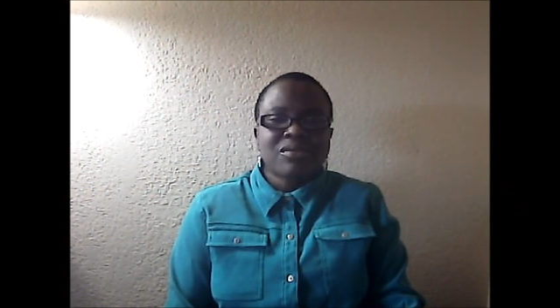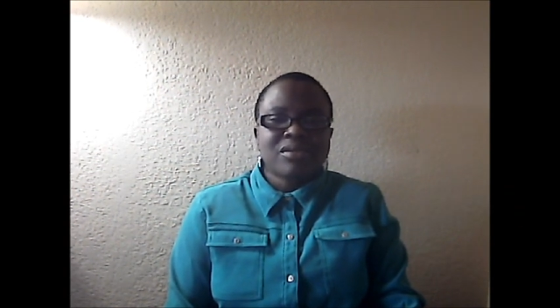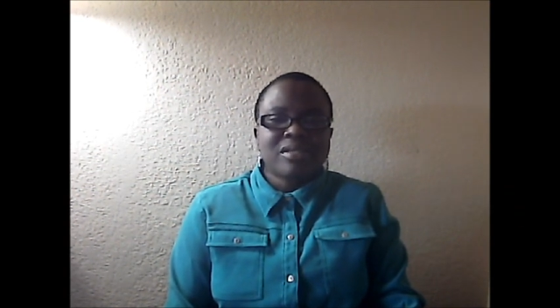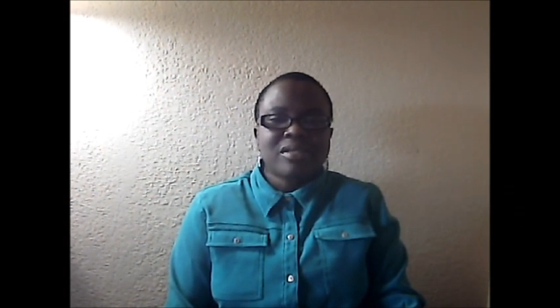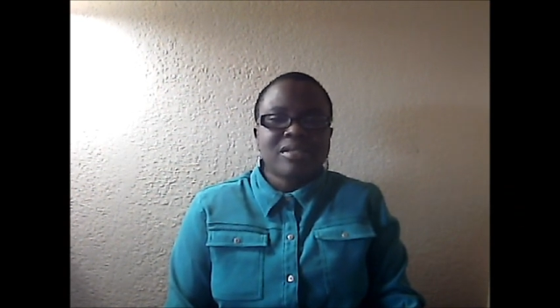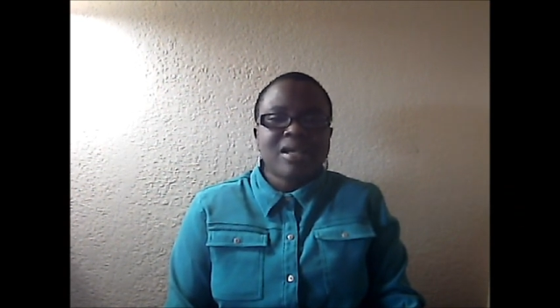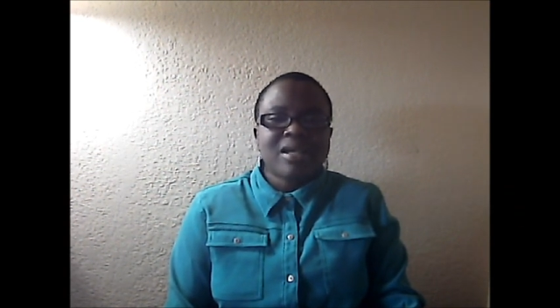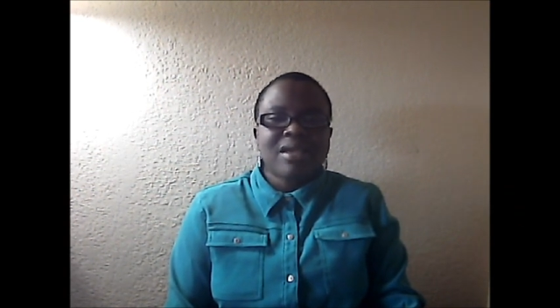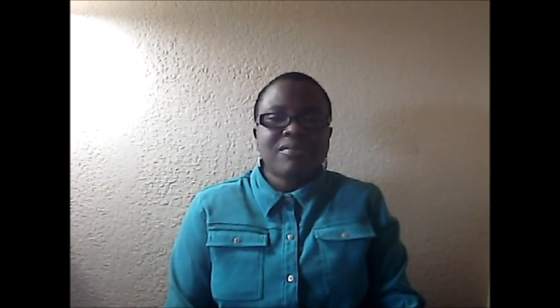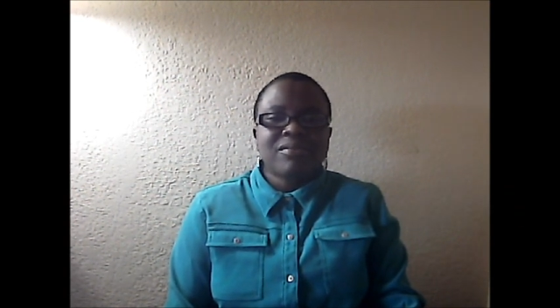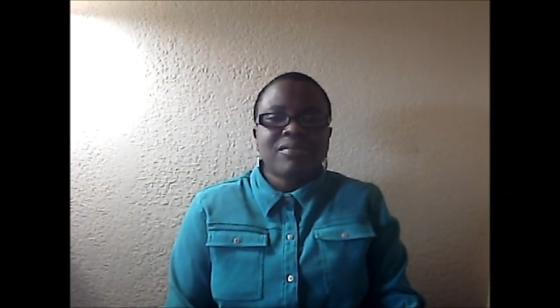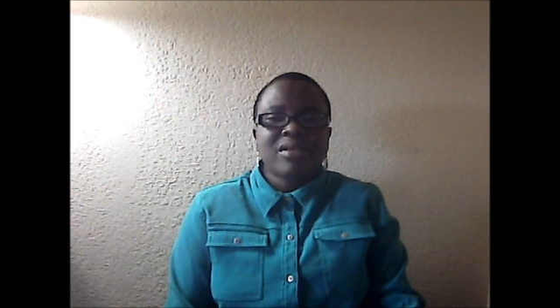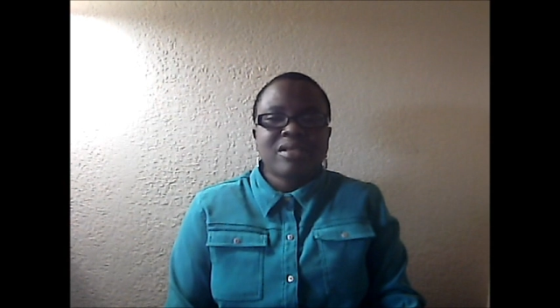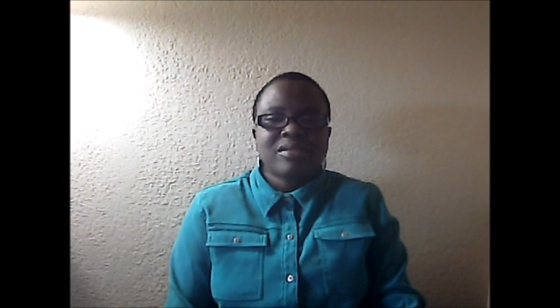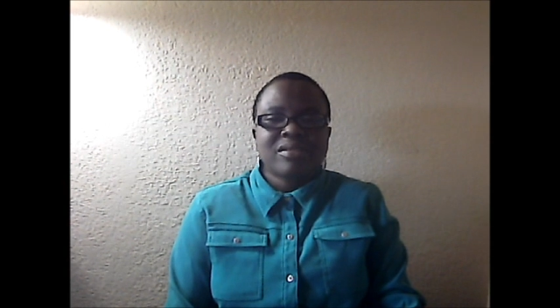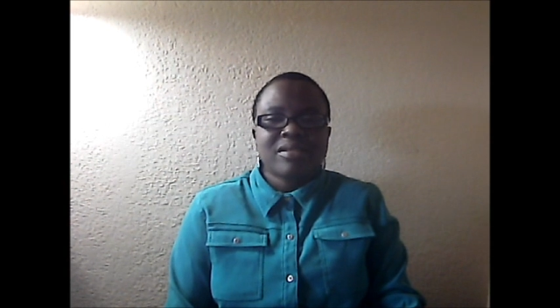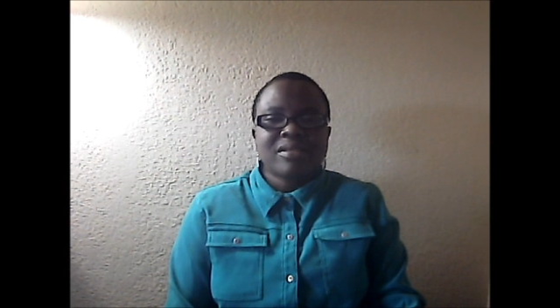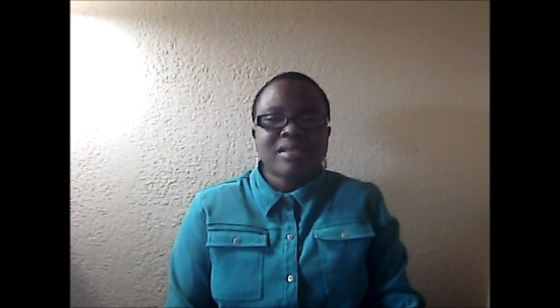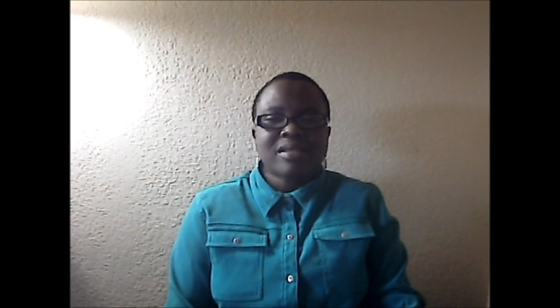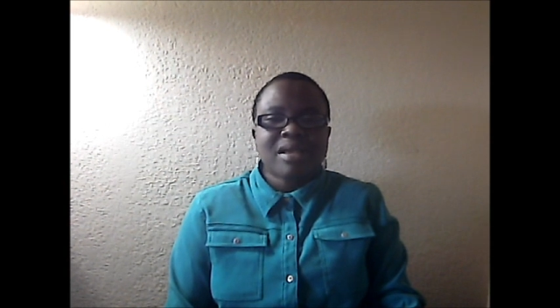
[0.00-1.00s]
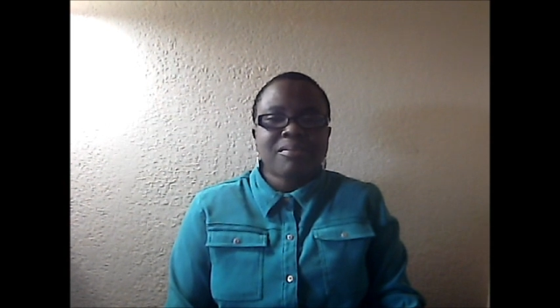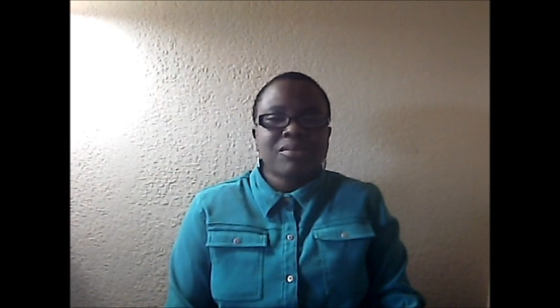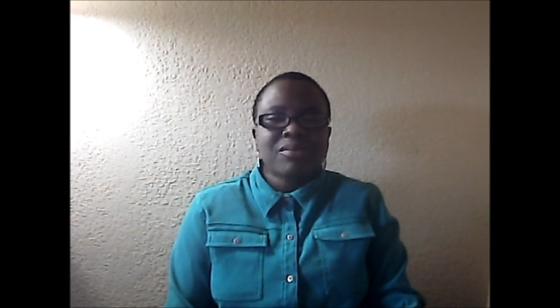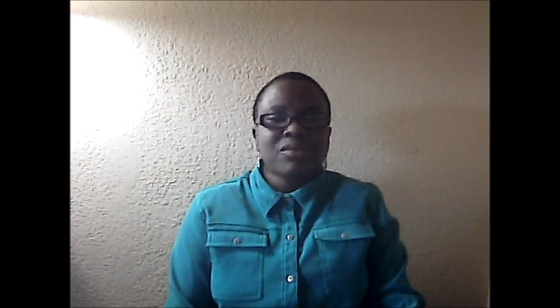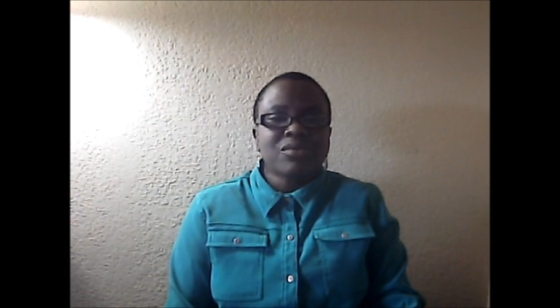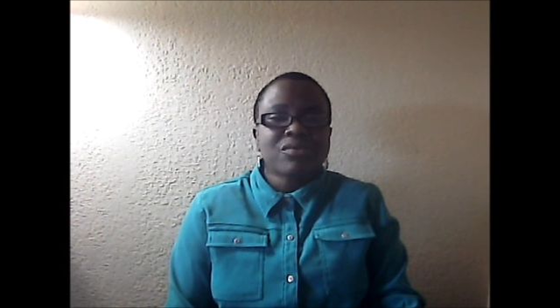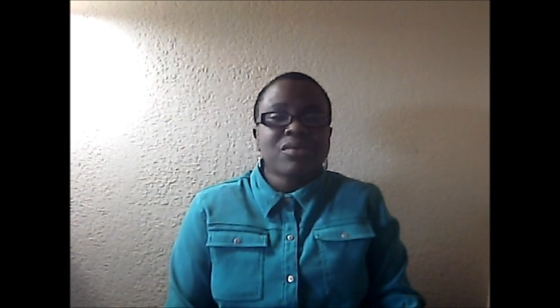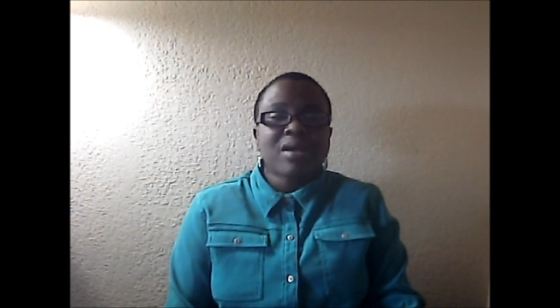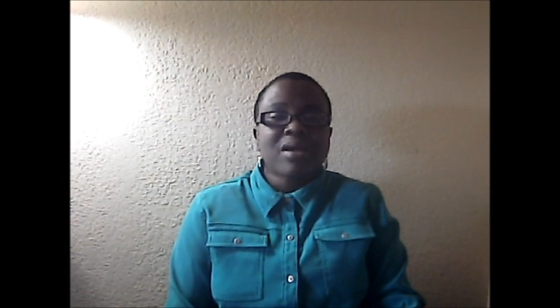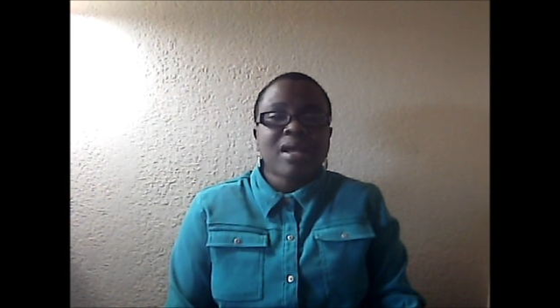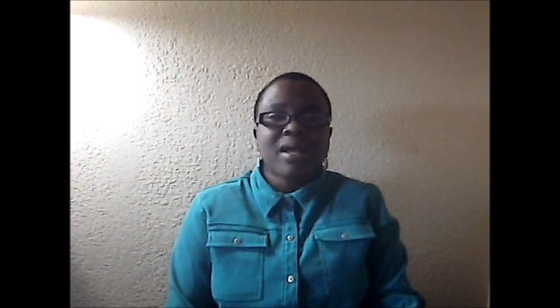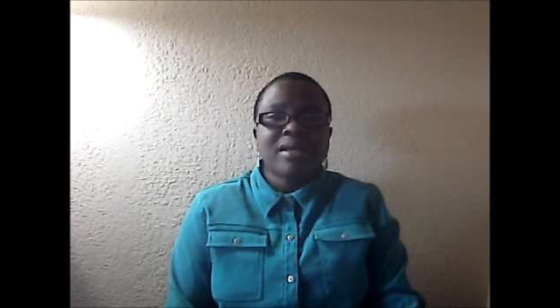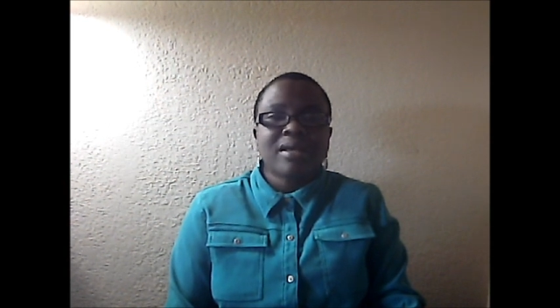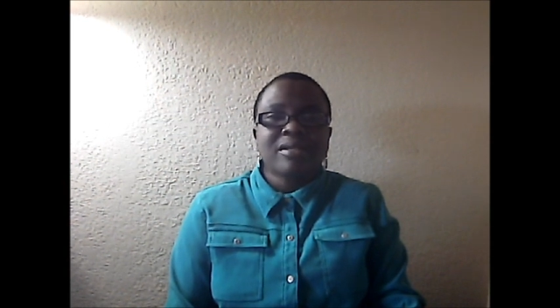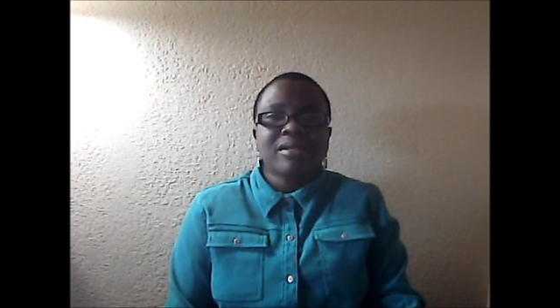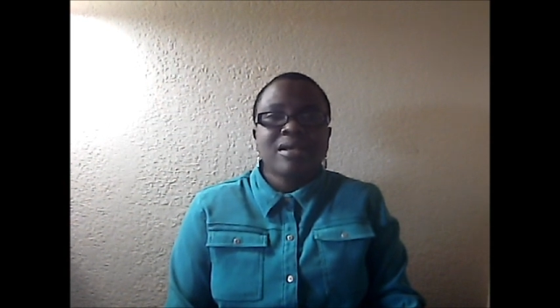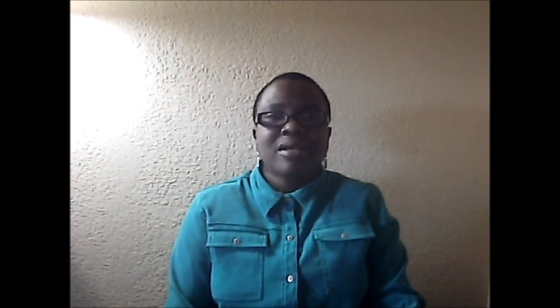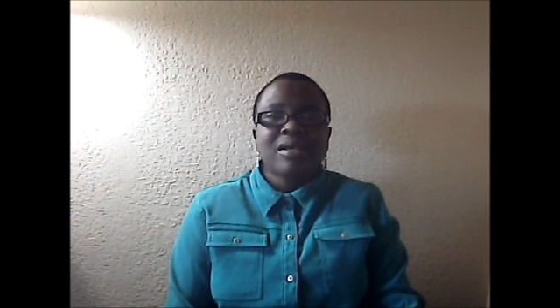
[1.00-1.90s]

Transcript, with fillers: to drive his disciples too hard,